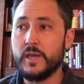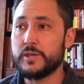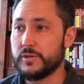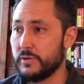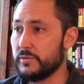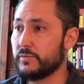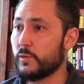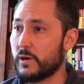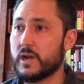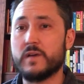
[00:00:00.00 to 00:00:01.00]
You'll
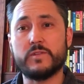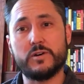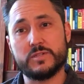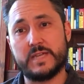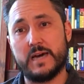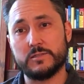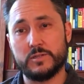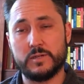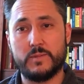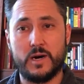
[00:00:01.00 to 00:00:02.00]
work on those,
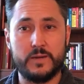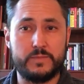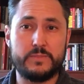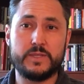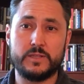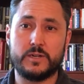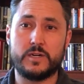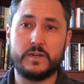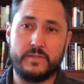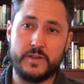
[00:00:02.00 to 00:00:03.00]
download them on
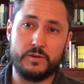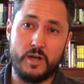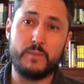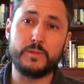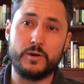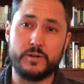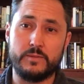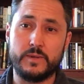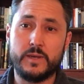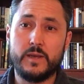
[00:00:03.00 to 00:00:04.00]
BBLearn, and then you'll upload
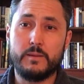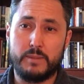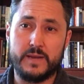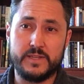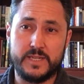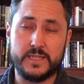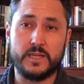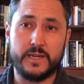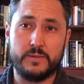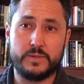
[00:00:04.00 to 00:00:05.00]
them by the
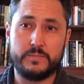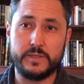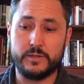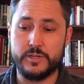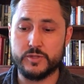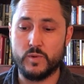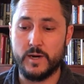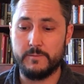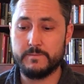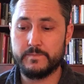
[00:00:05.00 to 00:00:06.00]
deadline on BBLearn as
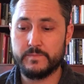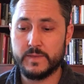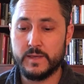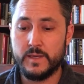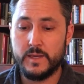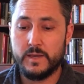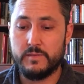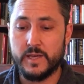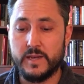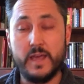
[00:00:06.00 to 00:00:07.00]
well.
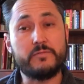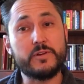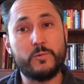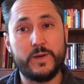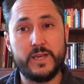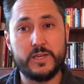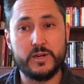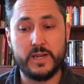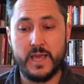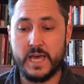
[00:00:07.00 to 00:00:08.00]
Then every week
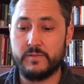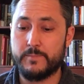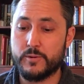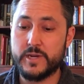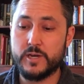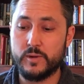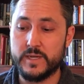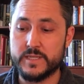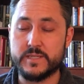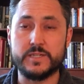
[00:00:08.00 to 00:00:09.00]
you're going to have a
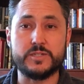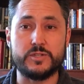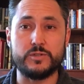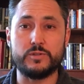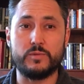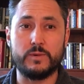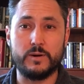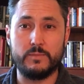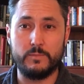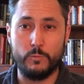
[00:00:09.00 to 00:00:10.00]
pre-quiz that's due
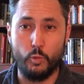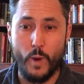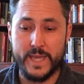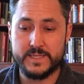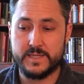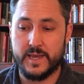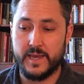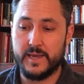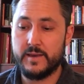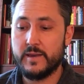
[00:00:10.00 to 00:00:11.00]

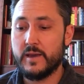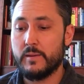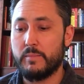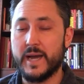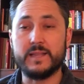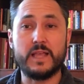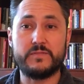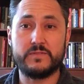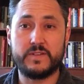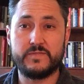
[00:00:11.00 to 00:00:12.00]
Wednesday by
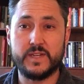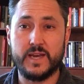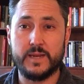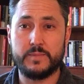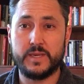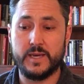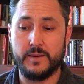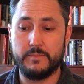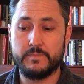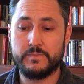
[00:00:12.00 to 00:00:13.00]
11:59
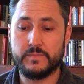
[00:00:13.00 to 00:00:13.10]
p.m.